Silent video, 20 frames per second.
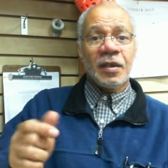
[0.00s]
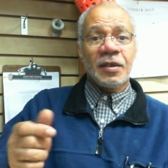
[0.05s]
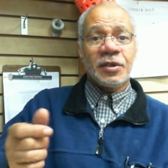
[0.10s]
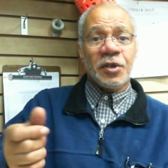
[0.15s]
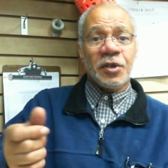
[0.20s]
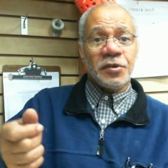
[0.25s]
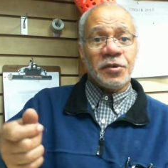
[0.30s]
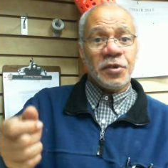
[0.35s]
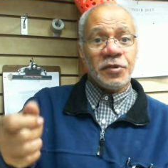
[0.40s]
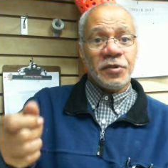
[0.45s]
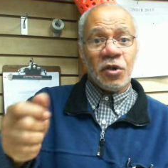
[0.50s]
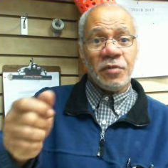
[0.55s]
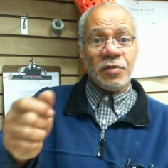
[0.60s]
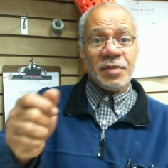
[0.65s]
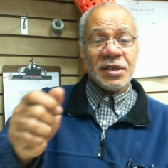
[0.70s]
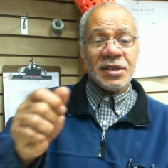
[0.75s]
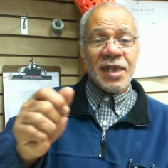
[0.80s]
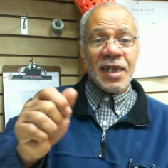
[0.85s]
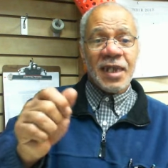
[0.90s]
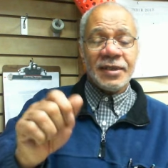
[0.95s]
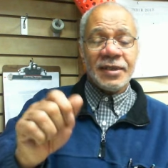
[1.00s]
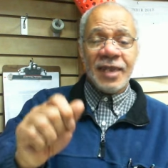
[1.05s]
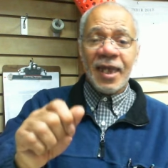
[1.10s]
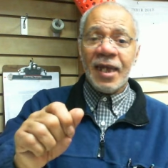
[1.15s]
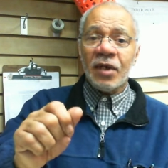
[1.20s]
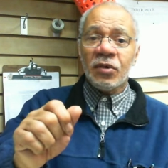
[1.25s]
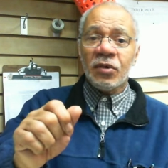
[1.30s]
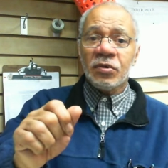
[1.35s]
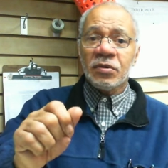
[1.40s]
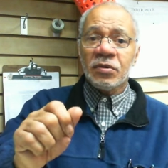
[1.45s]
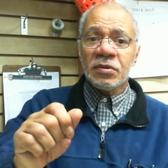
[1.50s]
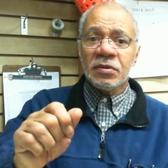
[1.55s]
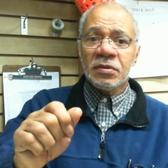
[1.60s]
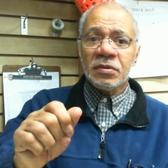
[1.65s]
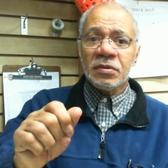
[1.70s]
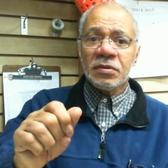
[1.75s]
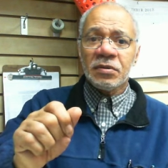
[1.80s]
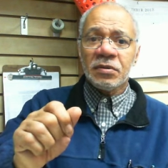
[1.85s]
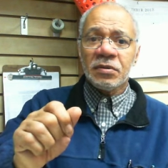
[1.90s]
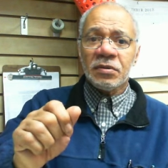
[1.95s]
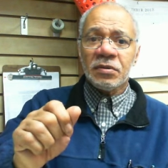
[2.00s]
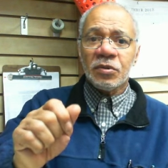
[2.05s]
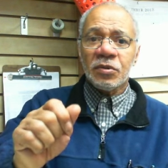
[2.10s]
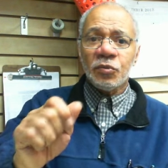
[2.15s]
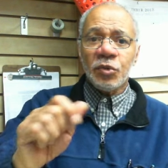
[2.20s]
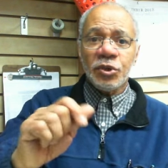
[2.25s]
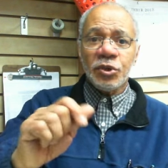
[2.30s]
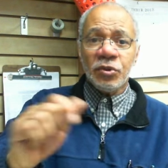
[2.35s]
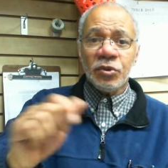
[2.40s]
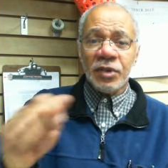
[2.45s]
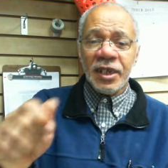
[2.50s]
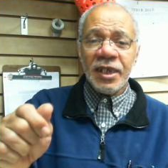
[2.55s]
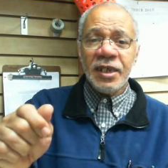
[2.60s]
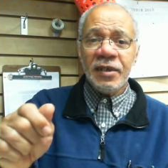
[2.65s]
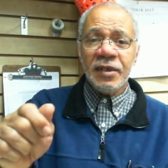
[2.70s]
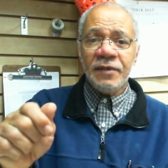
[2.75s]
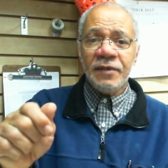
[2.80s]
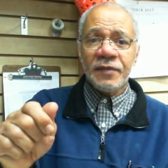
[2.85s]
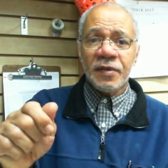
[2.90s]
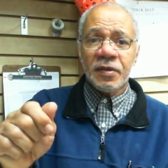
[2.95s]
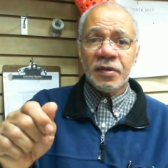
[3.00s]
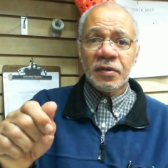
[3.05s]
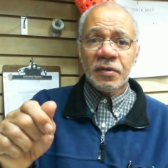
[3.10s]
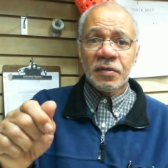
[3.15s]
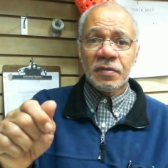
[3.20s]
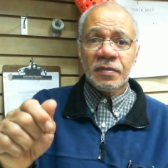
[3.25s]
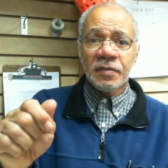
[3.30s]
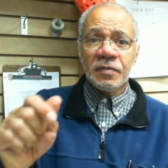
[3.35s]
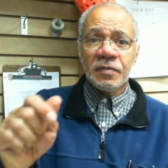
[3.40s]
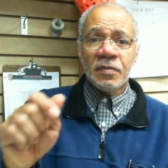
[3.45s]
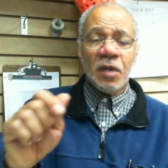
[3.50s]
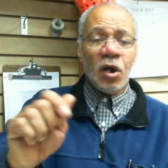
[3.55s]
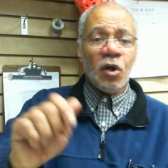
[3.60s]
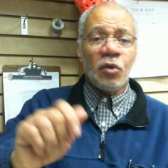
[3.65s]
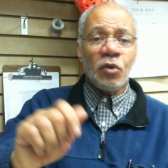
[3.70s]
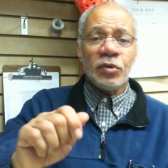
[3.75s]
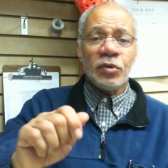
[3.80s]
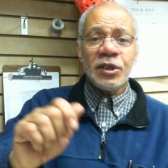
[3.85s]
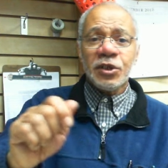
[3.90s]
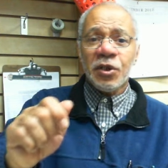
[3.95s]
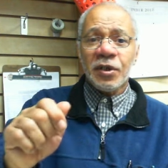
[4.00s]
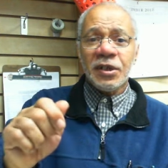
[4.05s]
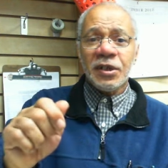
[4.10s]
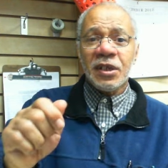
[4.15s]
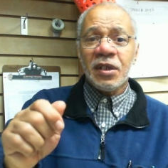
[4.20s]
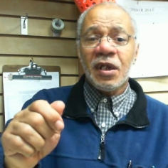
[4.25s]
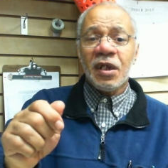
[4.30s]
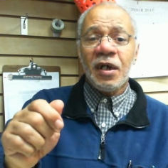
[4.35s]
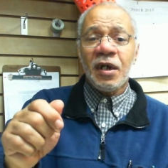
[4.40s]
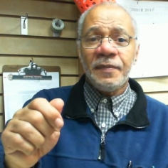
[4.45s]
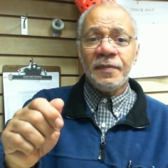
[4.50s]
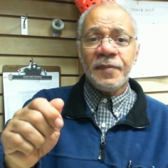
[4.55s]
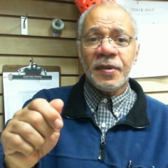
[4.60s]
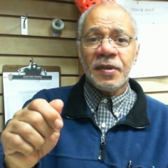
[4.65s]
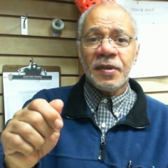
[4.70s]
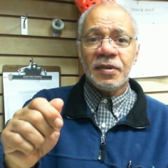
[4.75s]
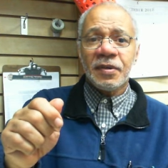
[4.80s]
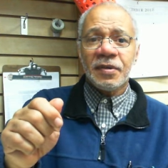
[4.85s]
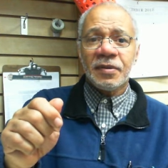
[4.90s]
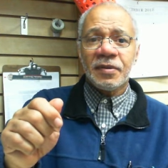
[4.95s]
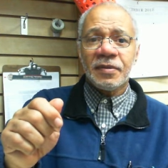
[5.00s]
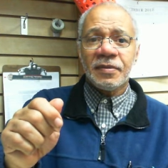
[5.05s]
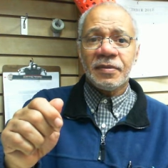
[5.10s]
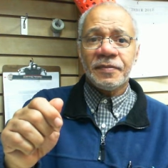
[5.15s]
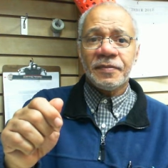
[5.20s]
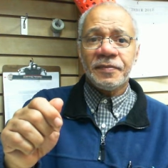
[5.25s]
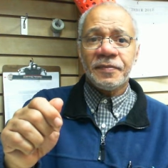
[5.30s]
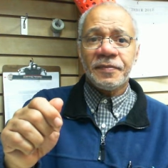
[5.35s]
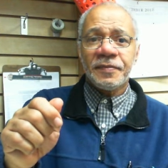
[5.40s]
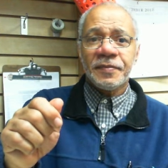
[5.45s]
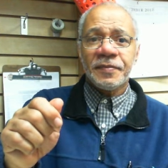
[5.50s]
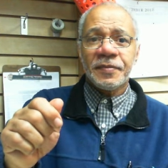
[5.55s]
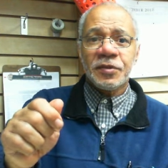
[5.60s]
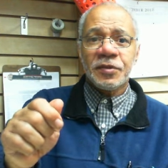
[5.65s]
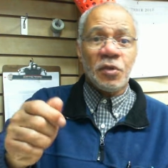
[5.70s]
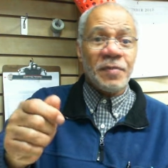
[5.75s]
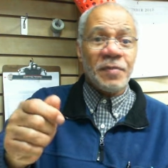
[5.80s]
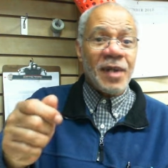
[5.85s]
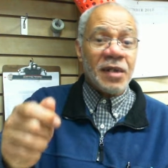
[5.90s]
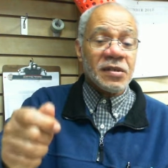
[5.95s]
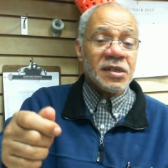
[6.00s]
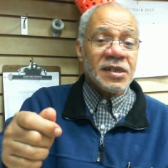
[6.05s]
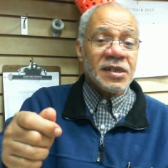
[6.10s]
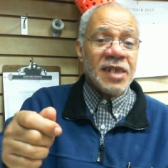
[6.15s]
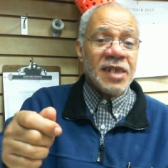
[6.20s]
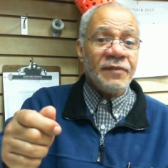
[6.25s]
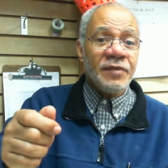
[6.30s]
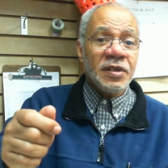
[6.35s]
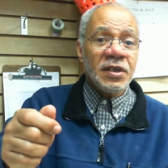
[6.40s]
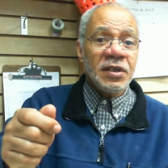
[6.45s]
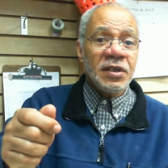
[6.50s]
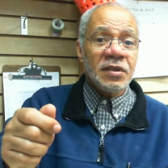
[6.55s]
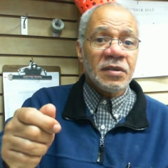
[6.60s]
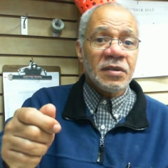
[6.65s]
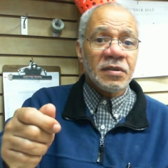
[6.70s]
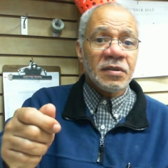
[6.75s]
Turn your thermostat down when you leave. Only turn it up to about 70